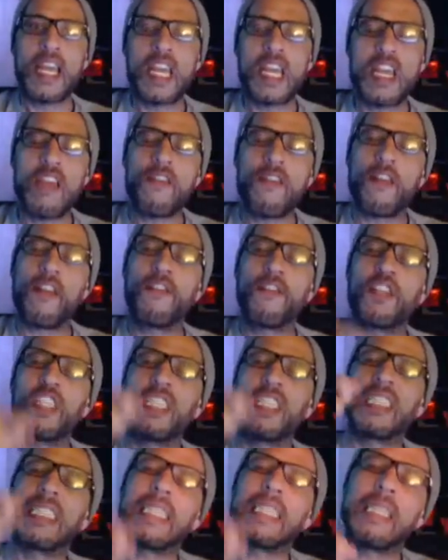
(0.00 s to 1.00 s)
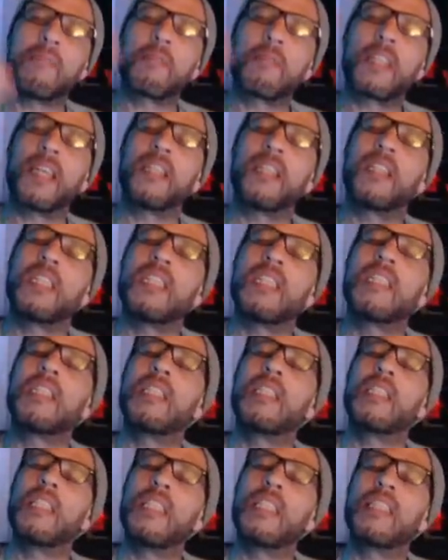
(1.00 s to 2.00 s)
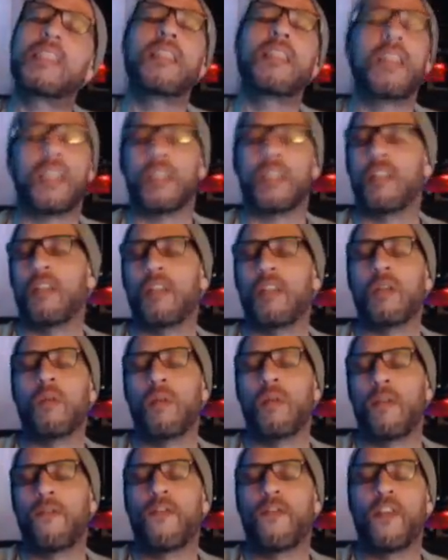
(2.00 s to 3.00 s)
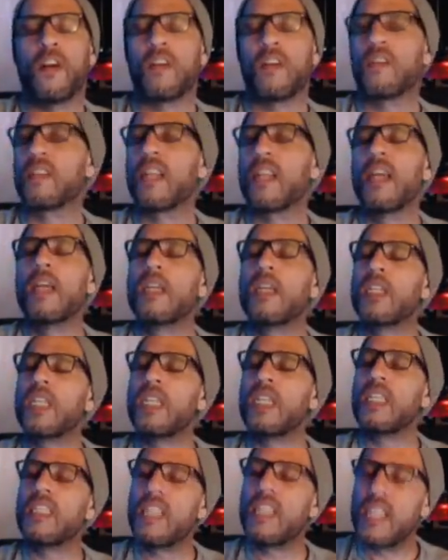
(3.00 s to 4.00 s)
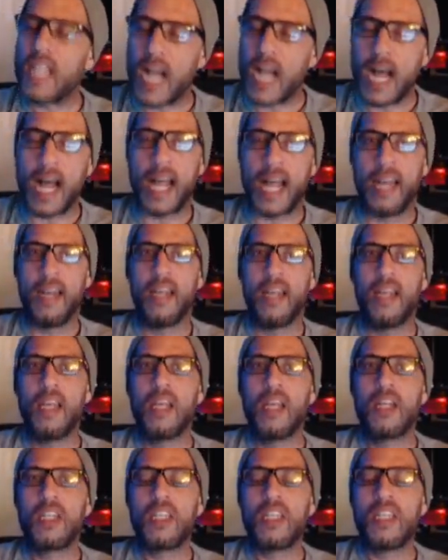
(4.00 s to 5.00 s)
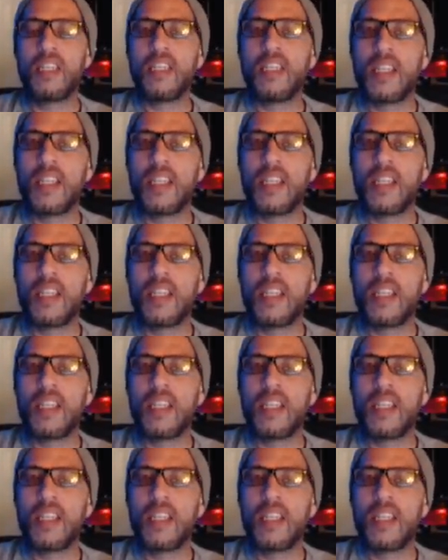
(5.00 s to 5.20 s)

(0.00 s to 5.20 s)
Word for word: even if she seems like she's listening to you at first, she's not. She's